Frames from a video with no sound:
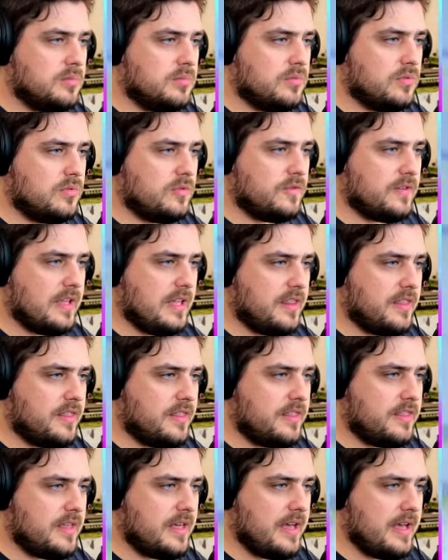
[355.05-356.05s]
Move that
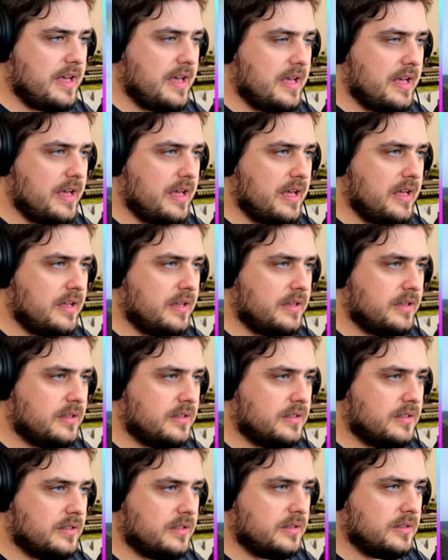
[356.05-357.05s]
there.
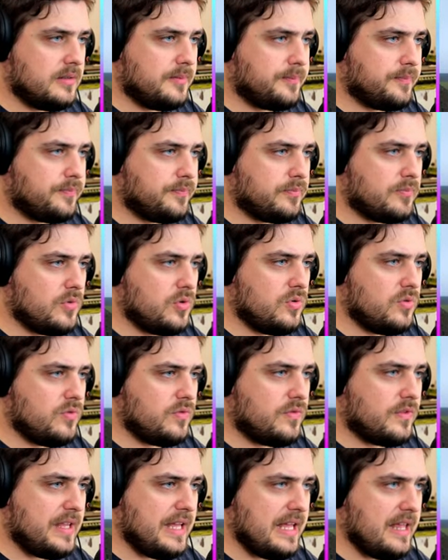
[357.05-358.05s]

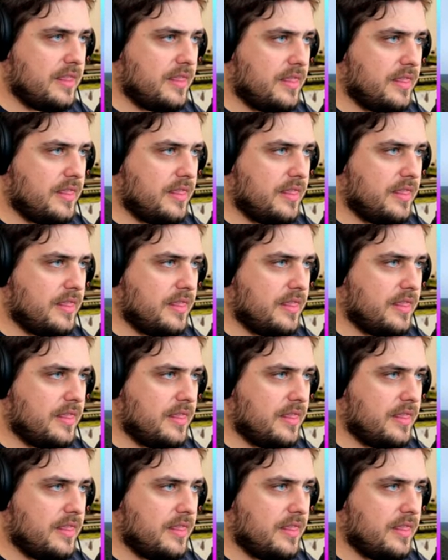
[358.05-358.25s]
Move that